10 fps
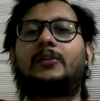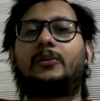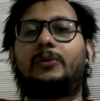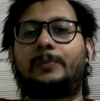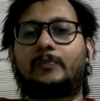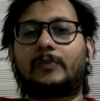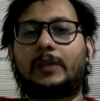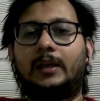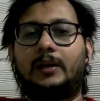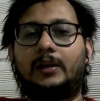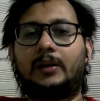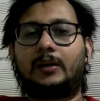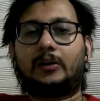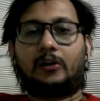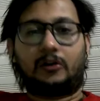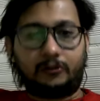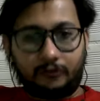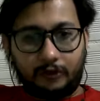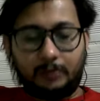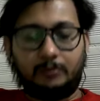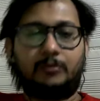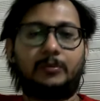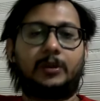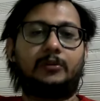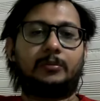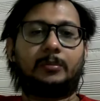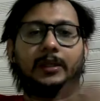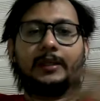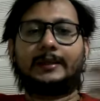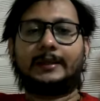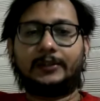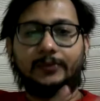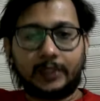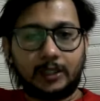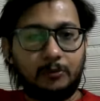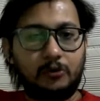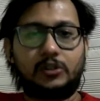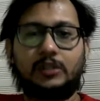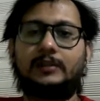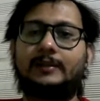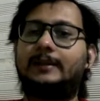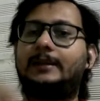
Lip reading: So a lot of it deals with emotions,